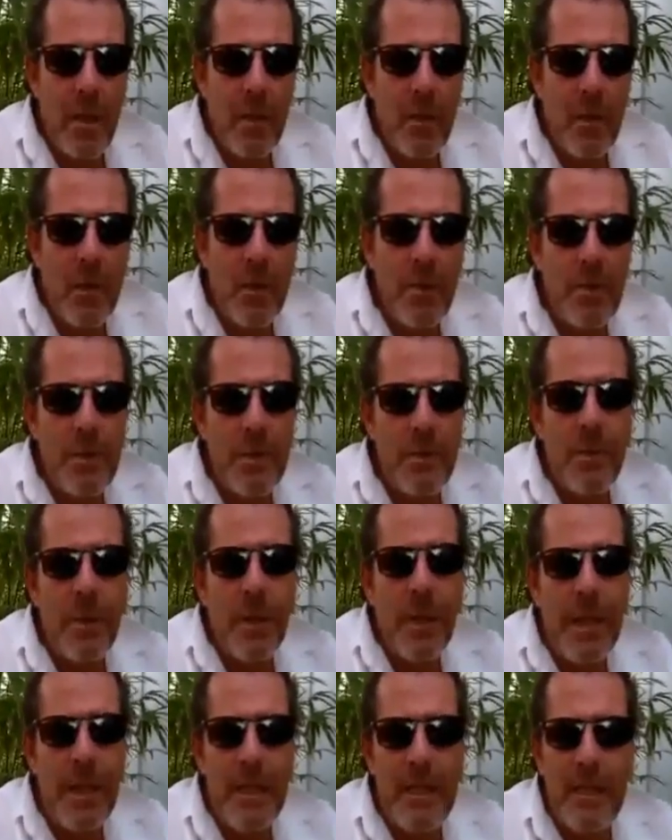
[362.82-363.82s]
groups of
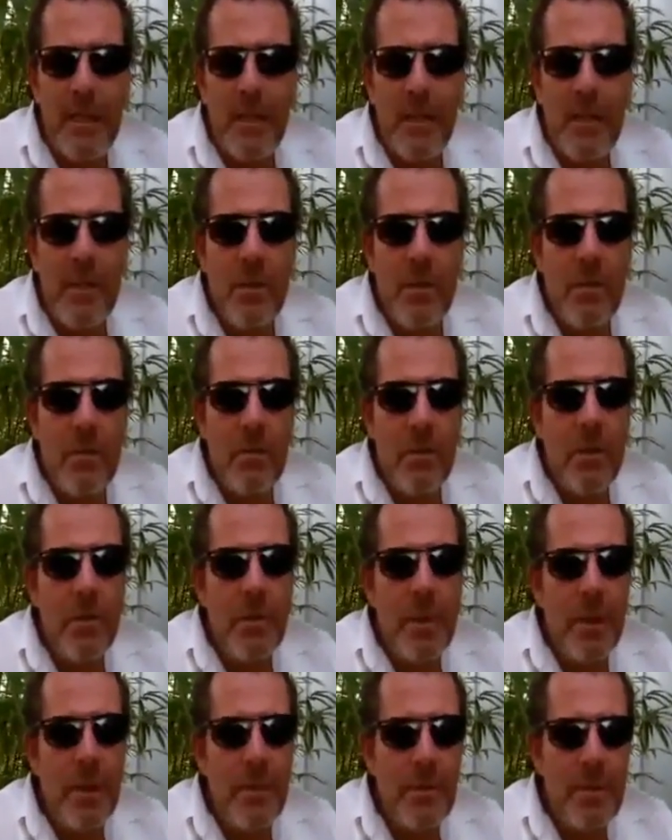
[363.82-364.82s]
police
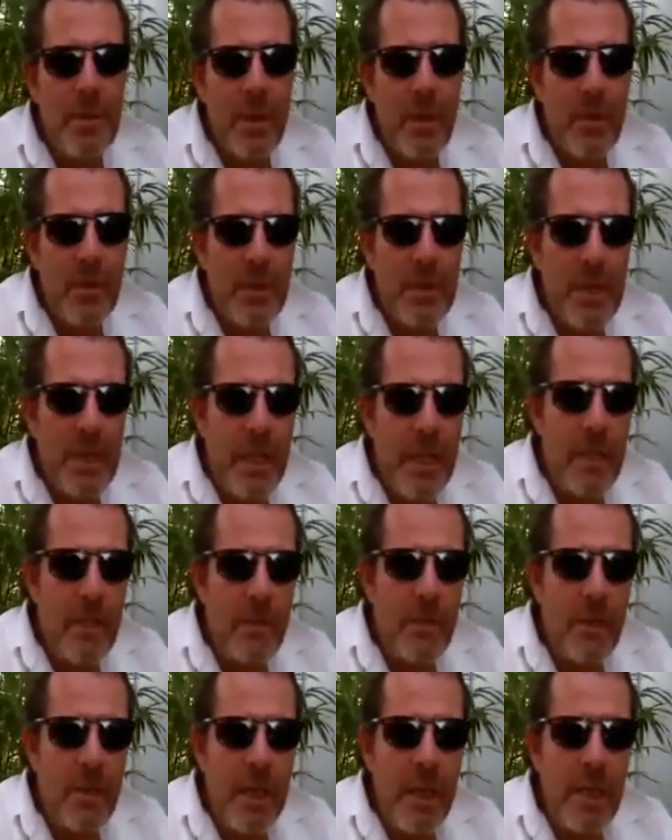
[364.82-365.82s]
grouping themselves
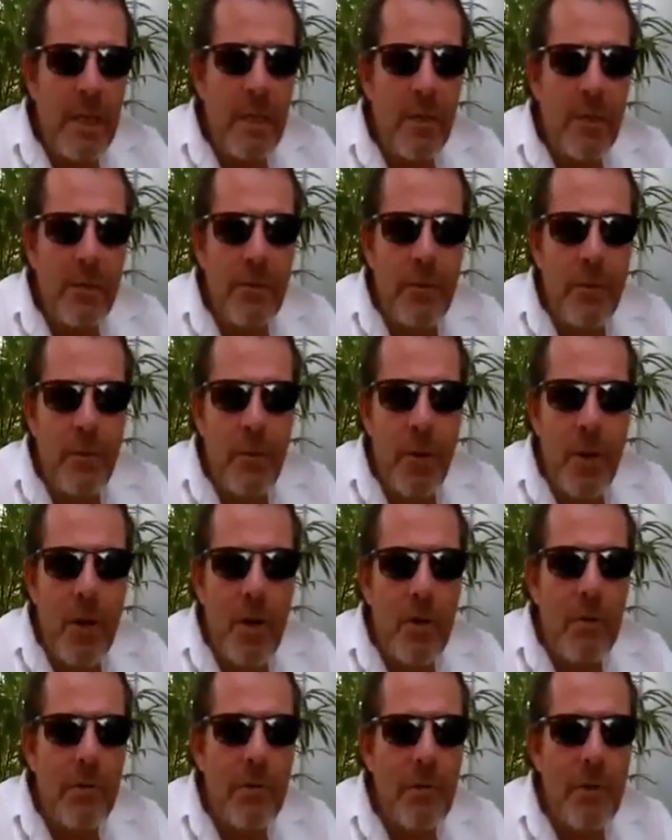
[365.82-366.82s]
together and getting off the
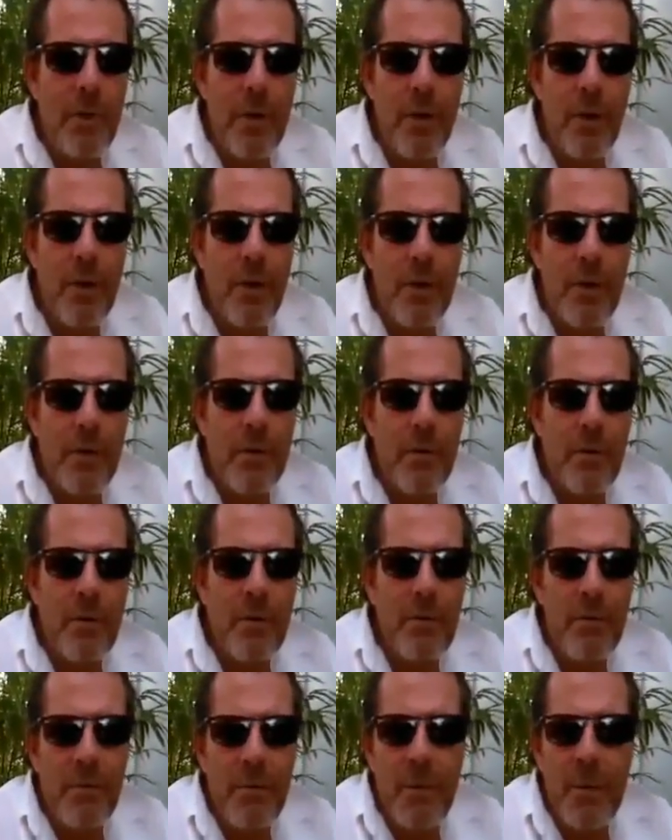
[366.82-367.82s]
road for
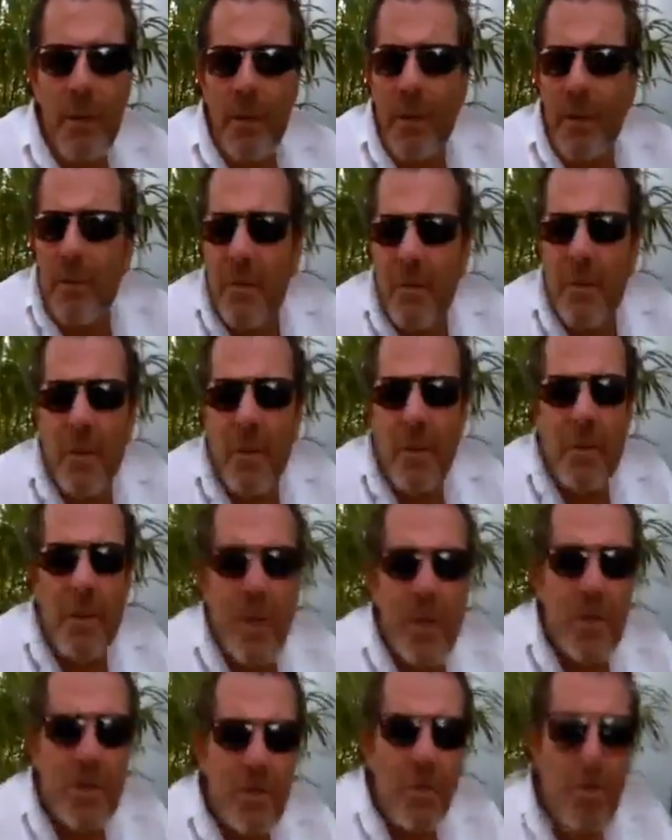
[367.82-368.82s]
God
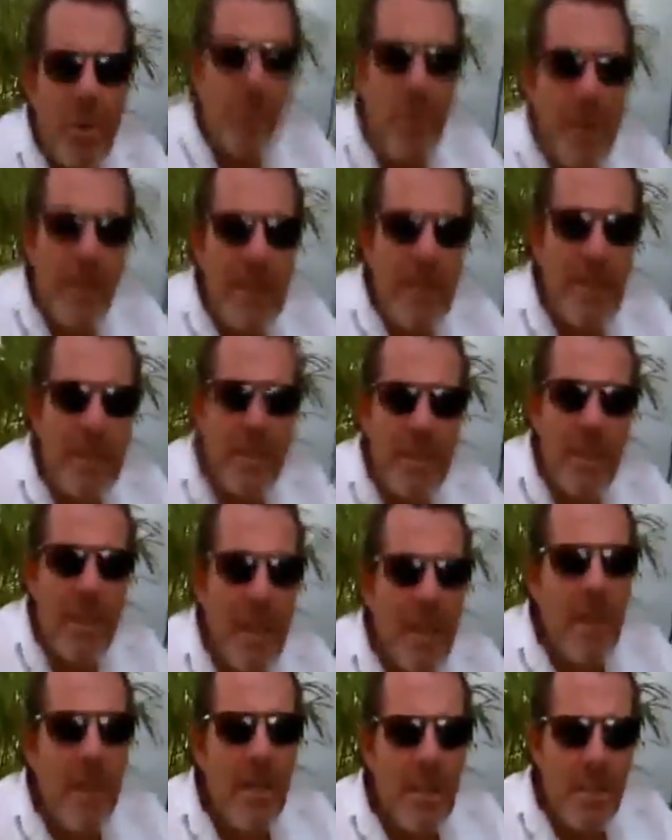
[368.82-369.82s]
knows what reasons.
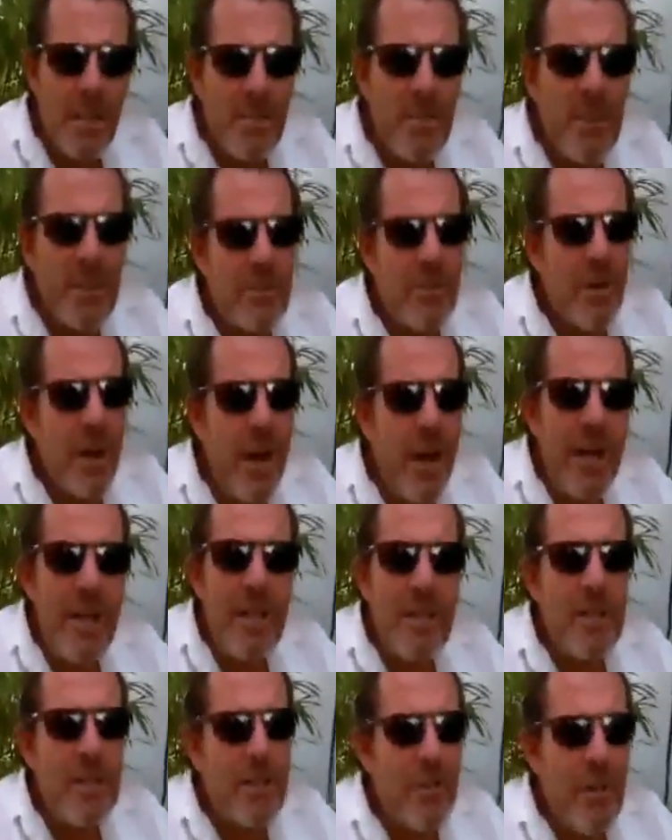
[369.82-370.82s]
Some
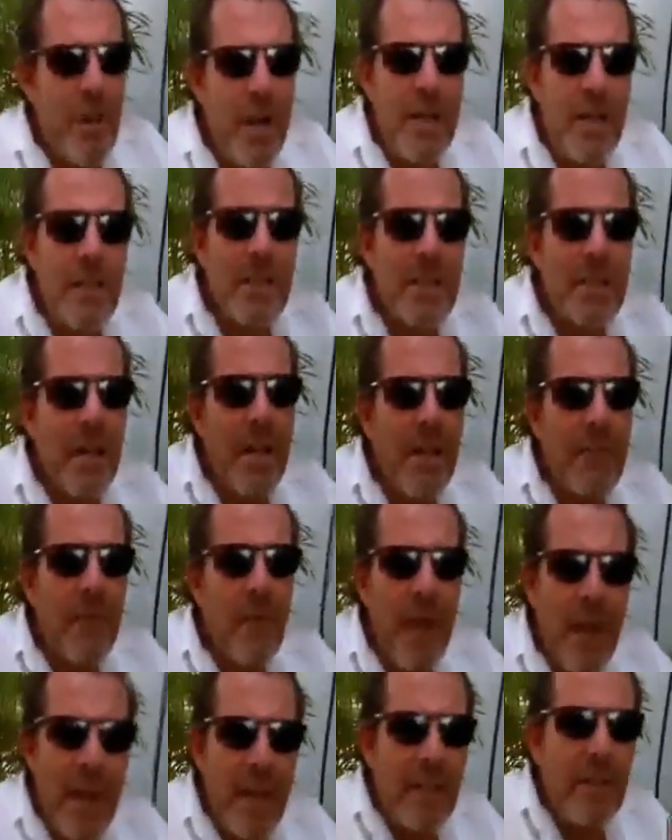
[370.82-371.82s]
strange stuff,
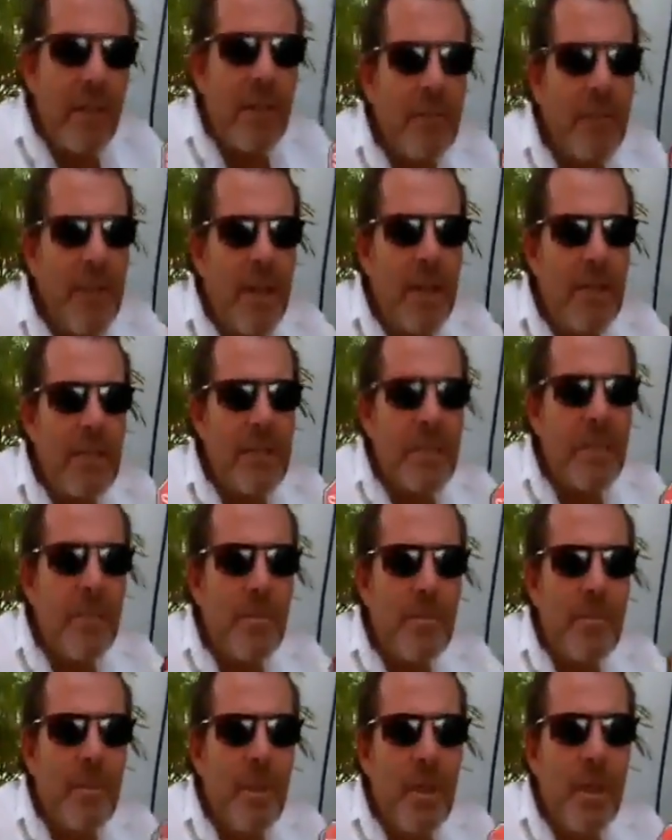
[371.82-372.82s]
and I've had
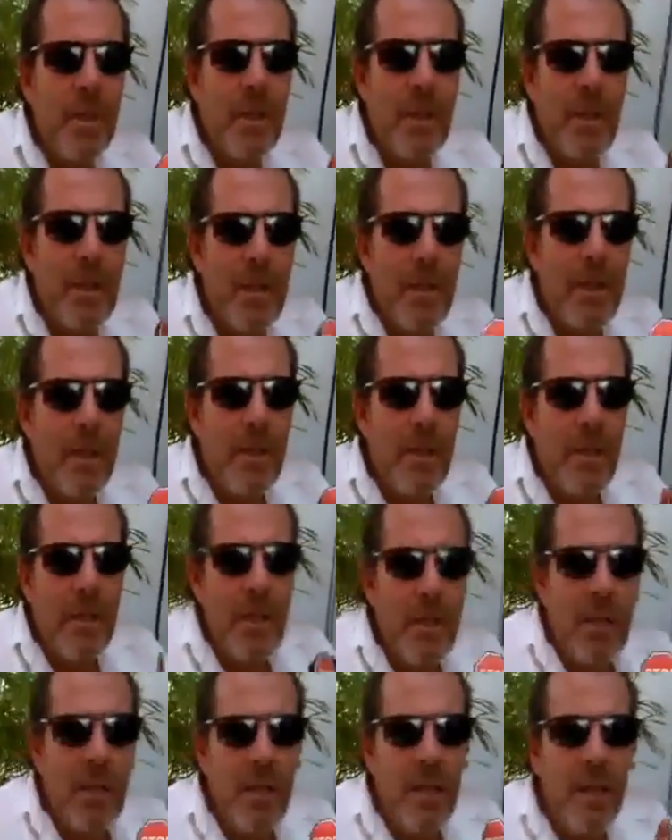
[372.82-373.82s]
some
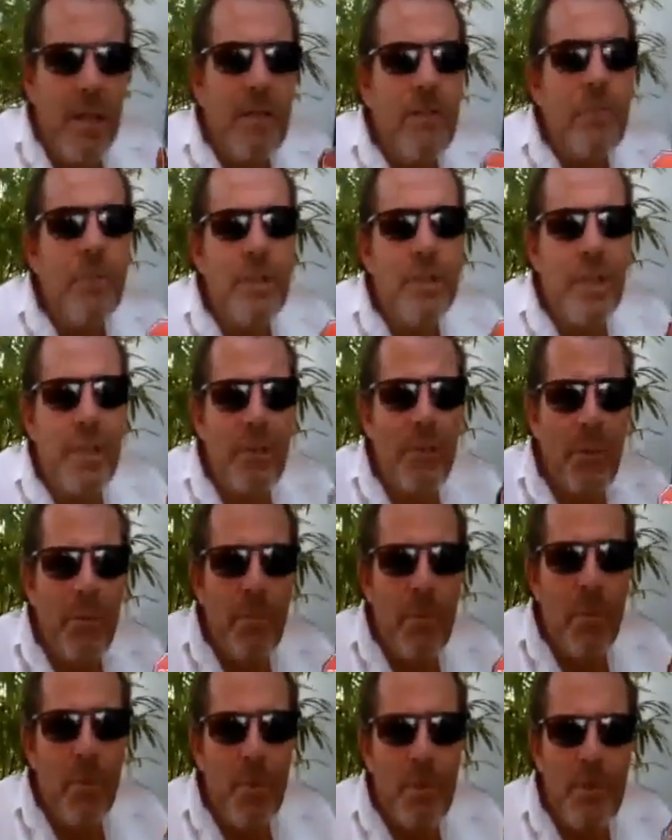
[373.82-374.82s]
interesting
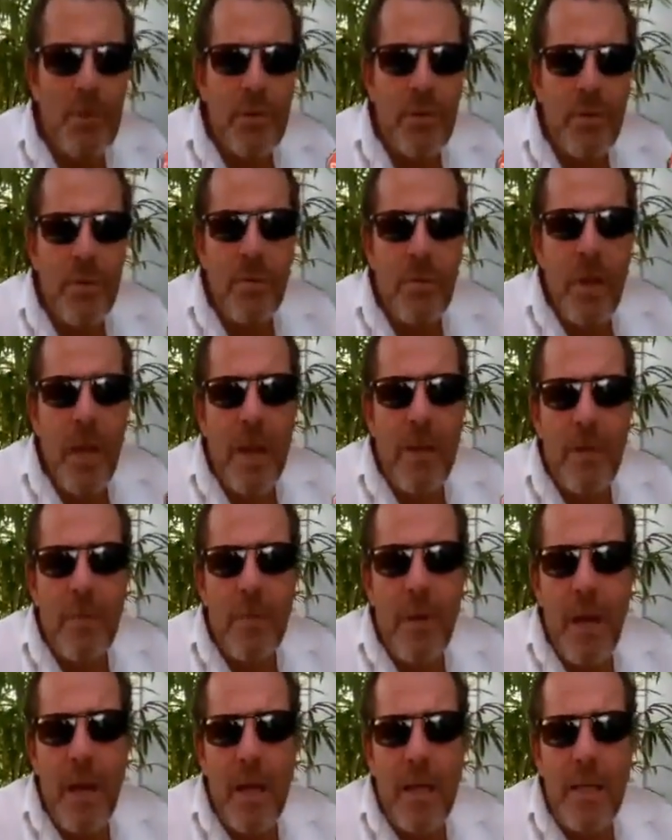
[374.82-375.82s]
reports from other
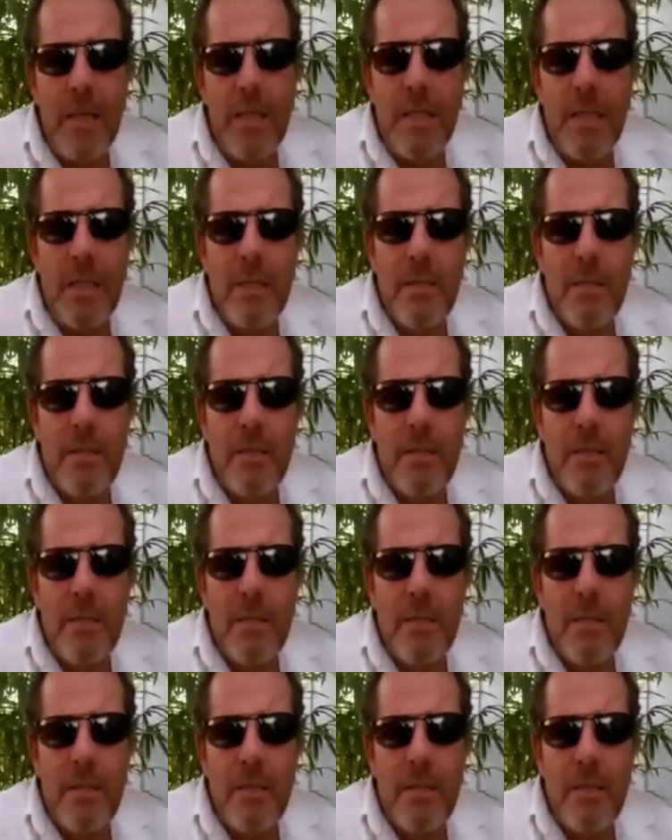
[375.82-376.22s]
parties